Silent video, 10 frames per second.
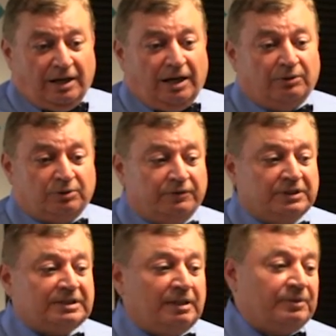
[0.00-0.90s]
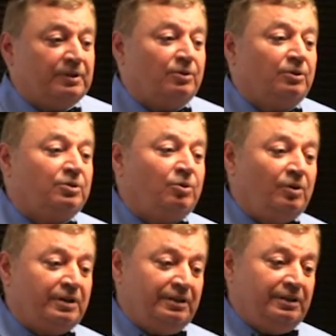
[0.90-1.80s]
out of the something called
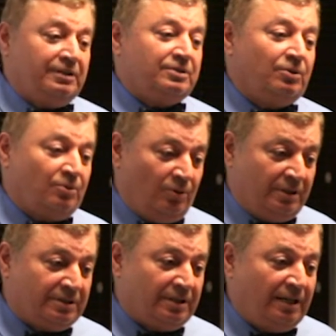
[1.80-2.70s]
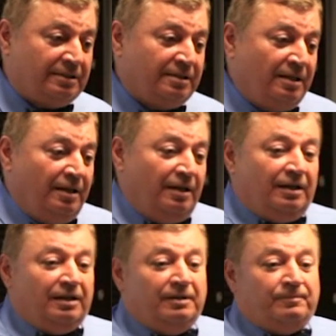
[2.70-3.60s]
core index or core stats.
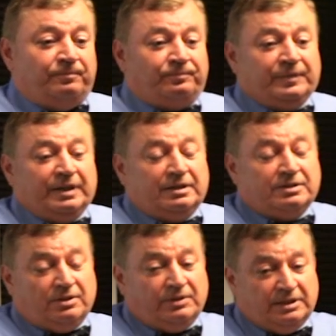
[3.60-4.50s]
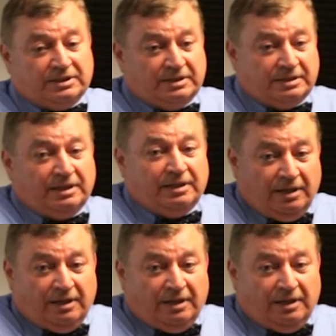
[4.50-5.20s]
And so this is the